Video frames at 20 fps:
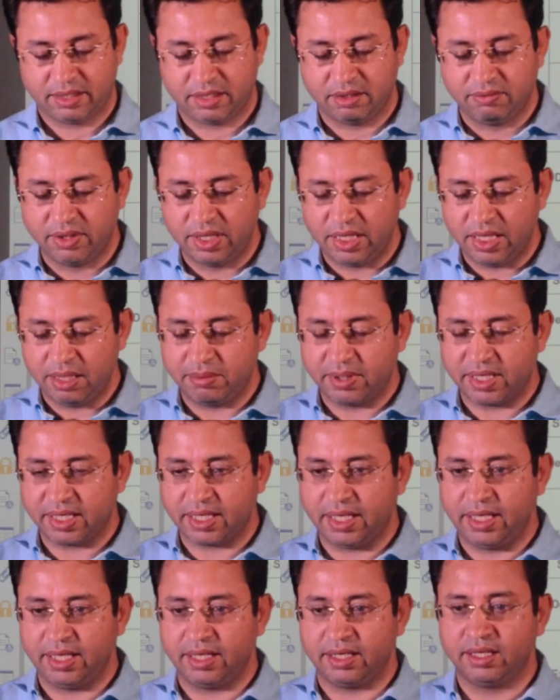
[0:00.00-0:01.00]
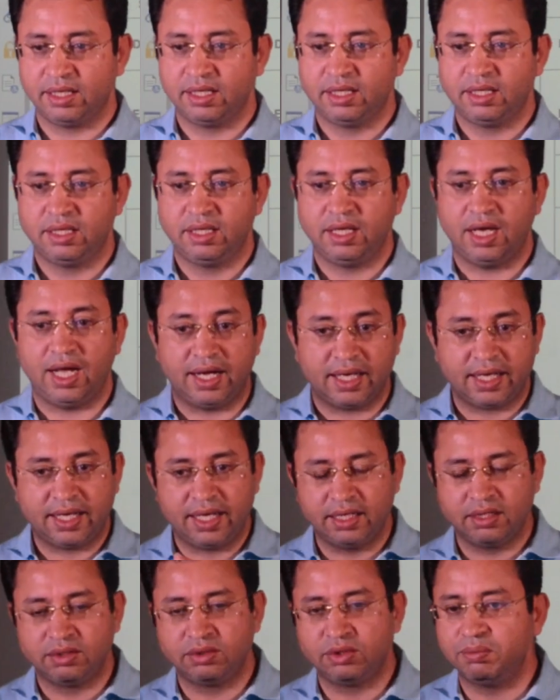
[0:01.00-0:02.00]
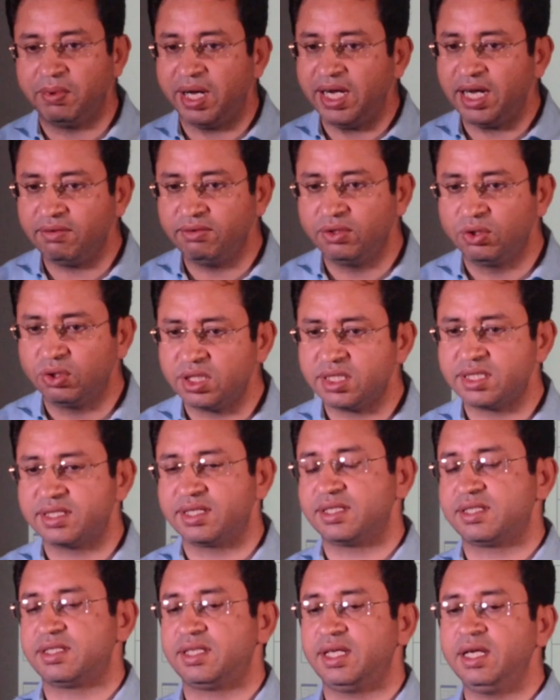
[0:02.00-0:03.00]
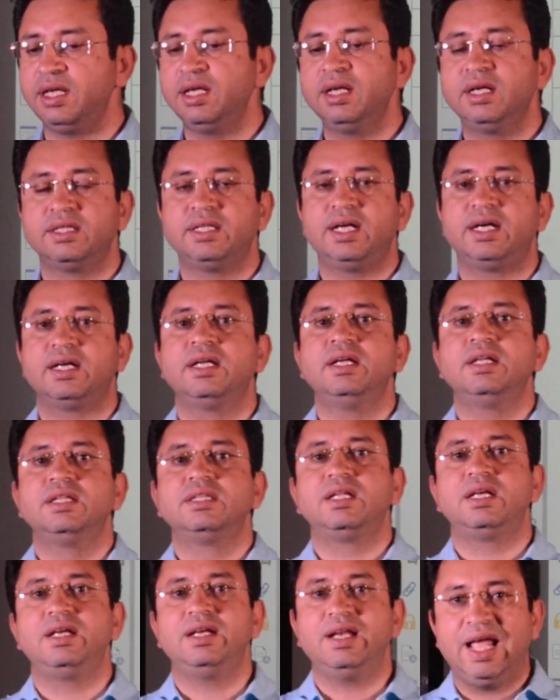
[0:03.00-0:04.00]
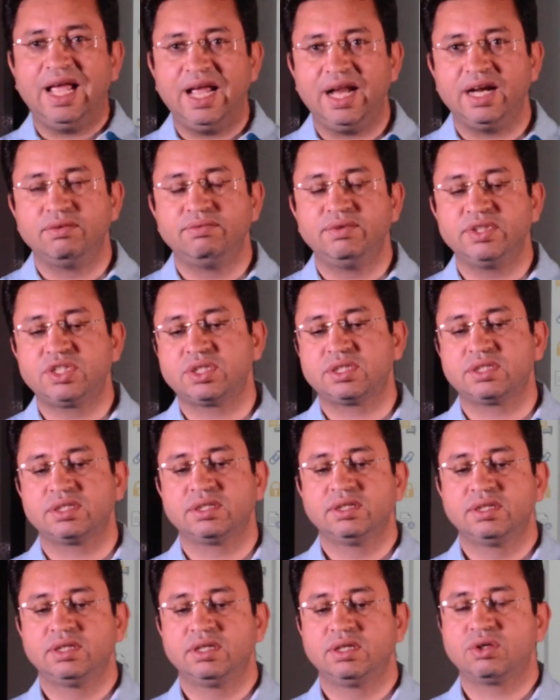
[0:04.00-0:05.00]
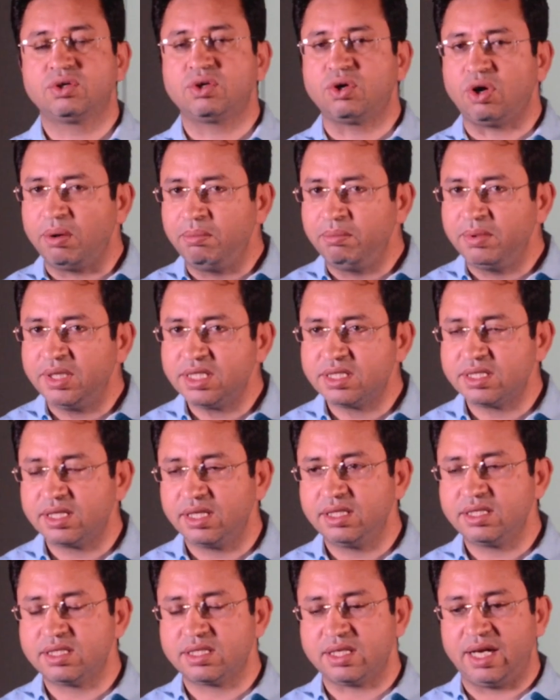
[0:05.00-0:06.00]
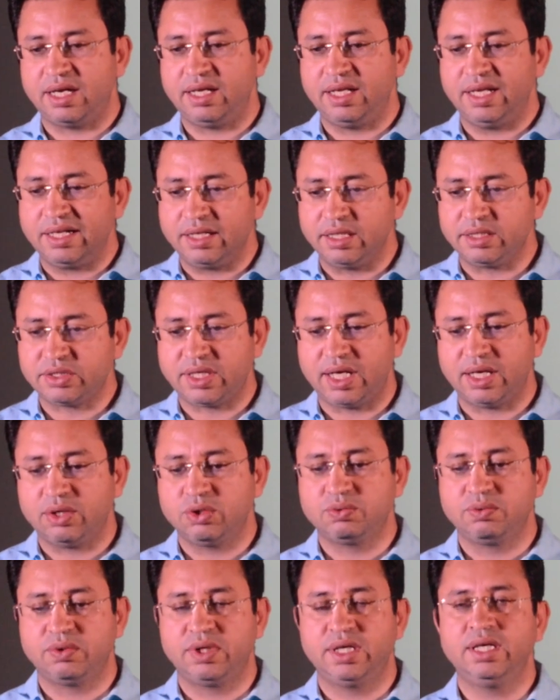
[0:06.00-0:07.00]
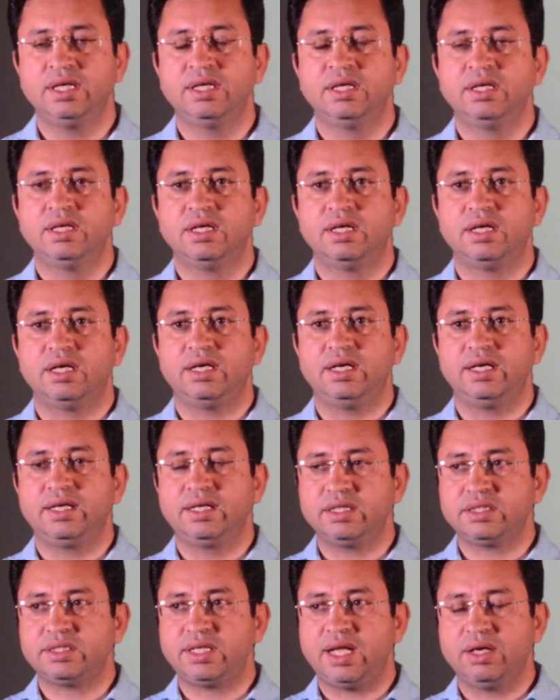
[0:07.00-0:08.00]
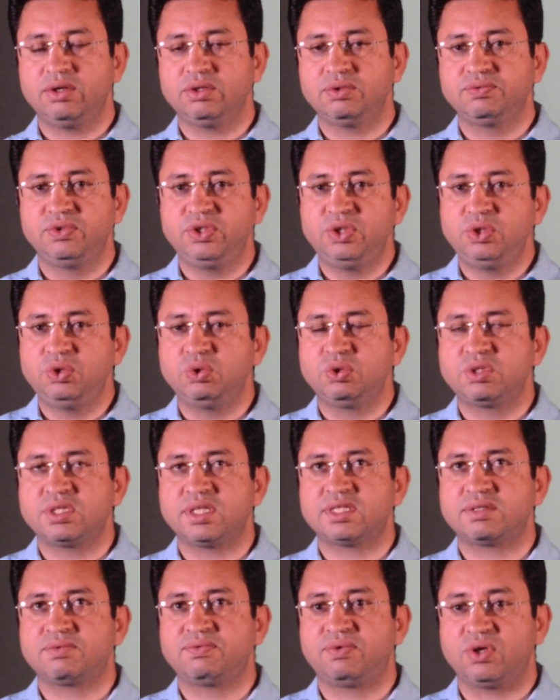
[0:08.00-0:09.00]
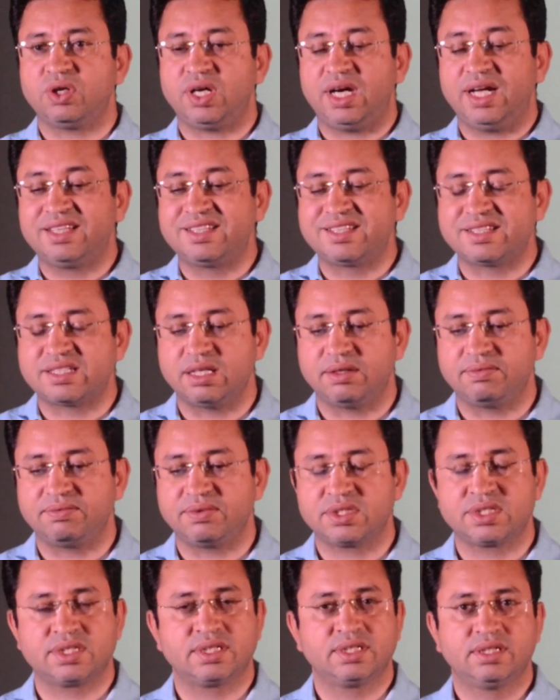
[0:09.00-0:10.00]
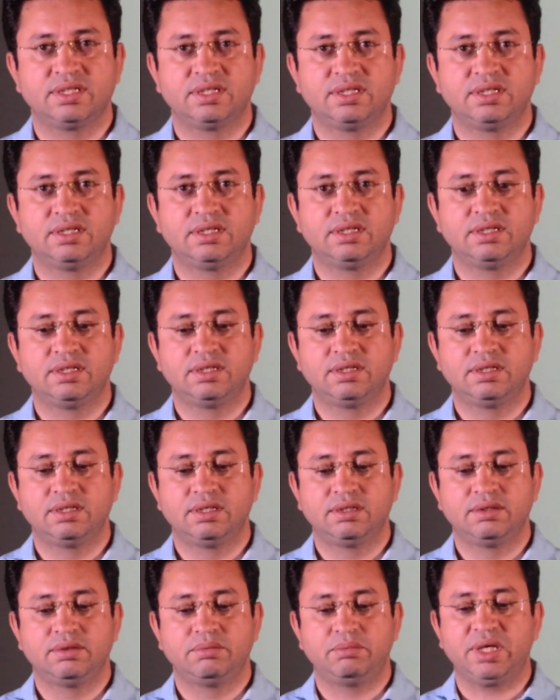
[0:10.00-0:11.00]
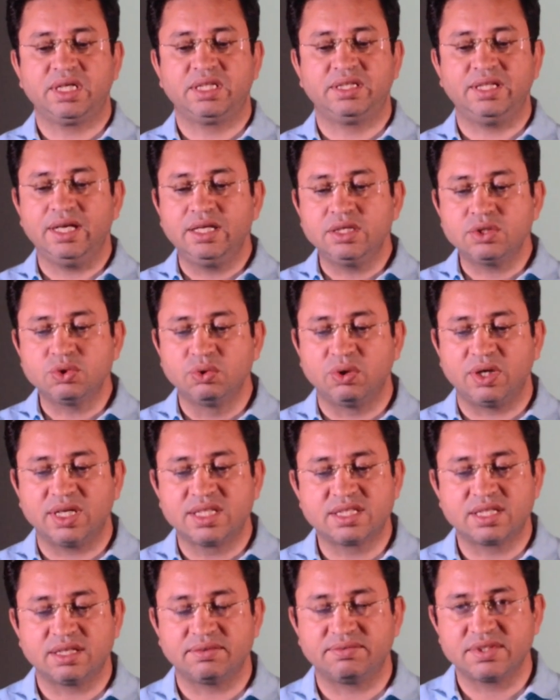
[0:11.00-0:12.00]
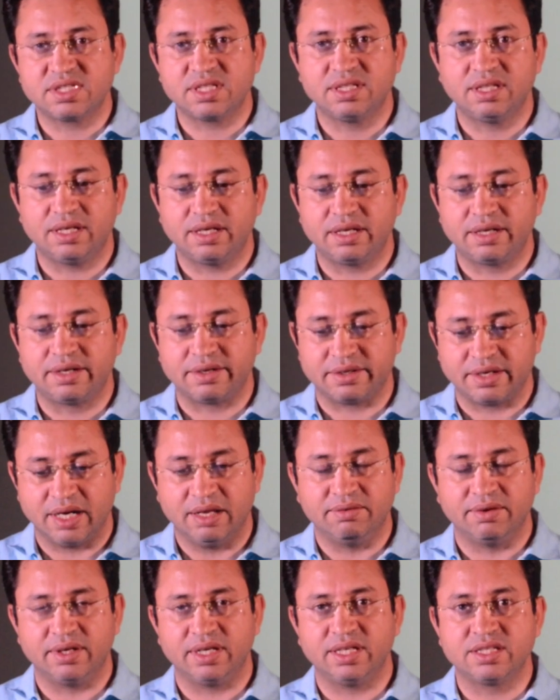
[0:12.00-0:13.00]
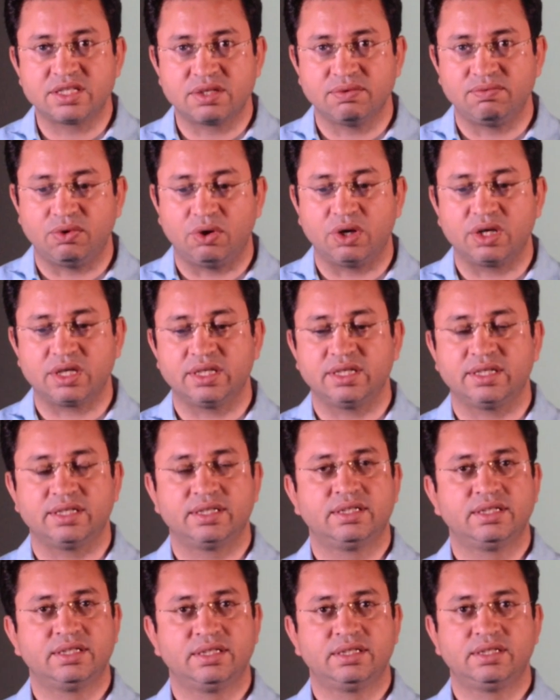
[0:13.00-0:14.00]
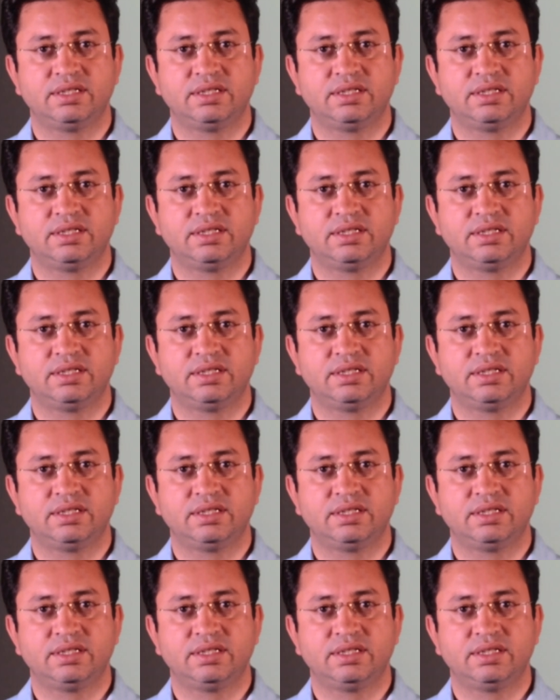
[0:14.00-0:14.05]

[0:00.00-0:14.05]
The word labor again, and again you might have noticed this thing, that the land which common sense and English language we use is for earth surface. But there is no earth surface in the river, it's the water.